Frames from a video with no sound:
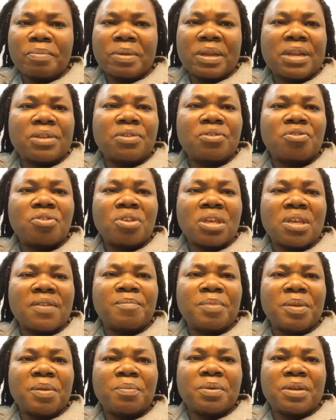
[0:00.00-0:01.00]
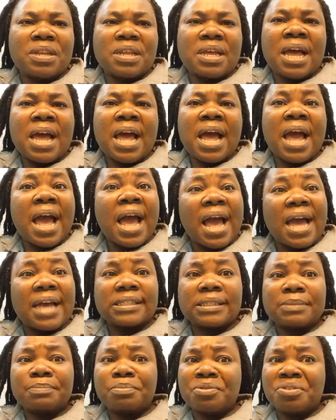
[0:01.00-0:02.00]
But I don't know if Big Brother
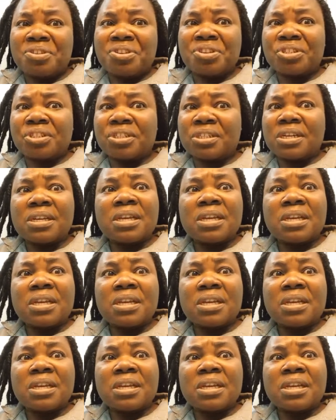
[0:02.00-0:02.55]
has punished